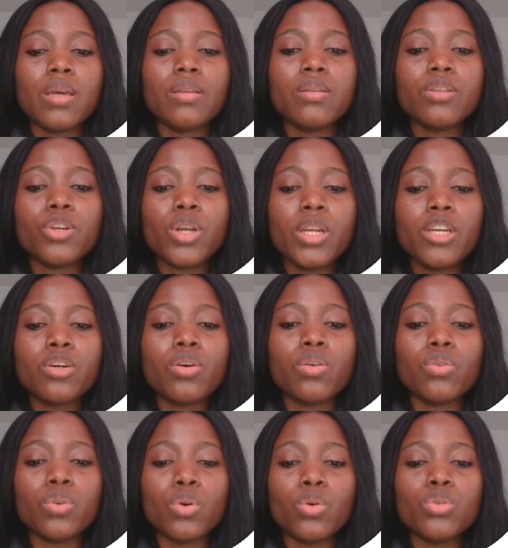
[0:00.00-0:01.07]
Then click
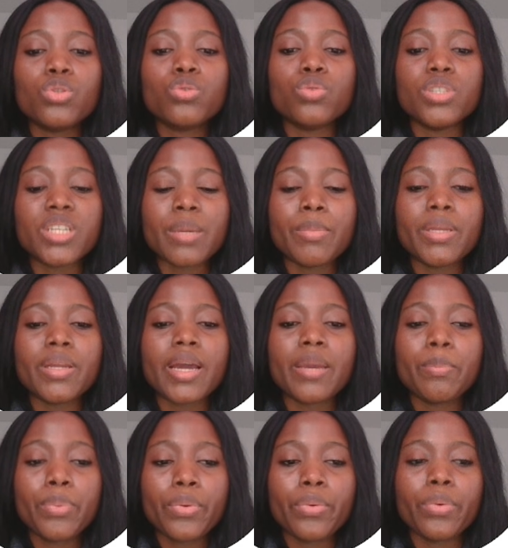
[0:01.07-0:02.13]
on go to
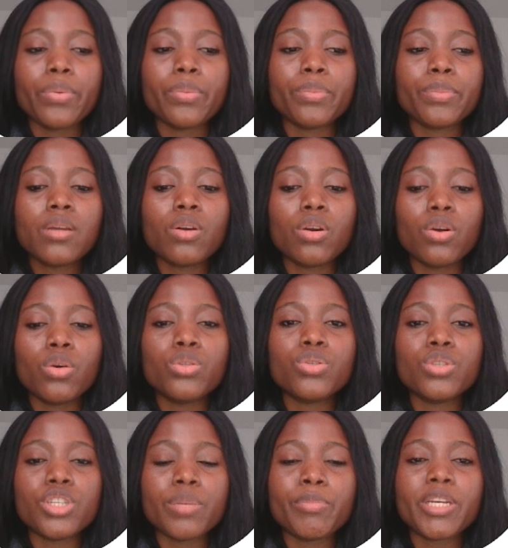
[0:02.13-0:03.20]
Gemini Pro. Click on go
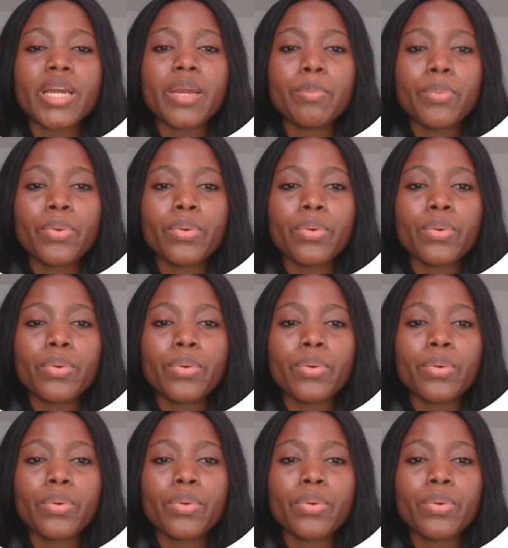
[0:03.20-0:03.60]
to Gemini